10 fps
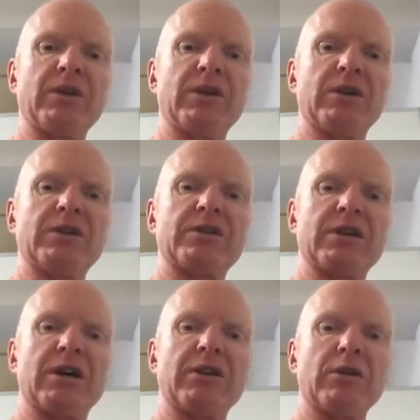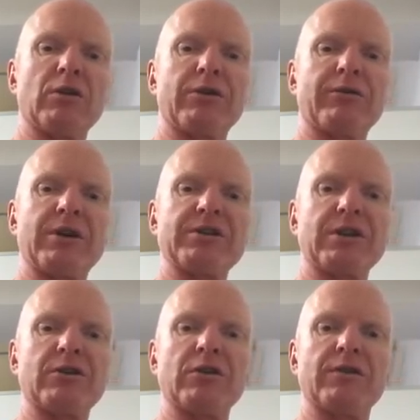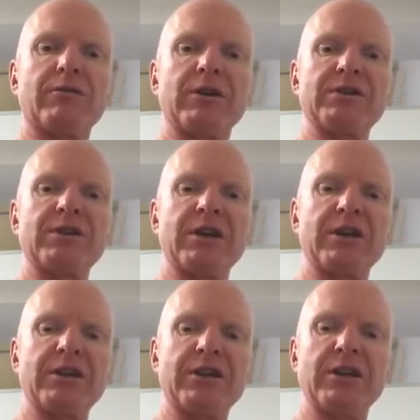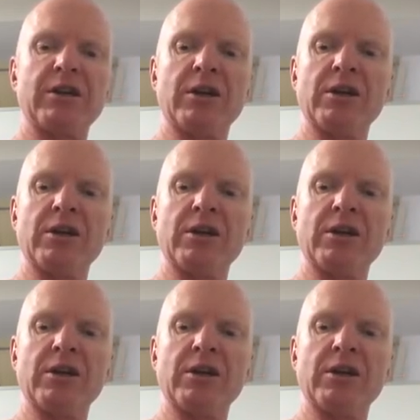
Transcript: is the long thoracic nerve that runs down under here.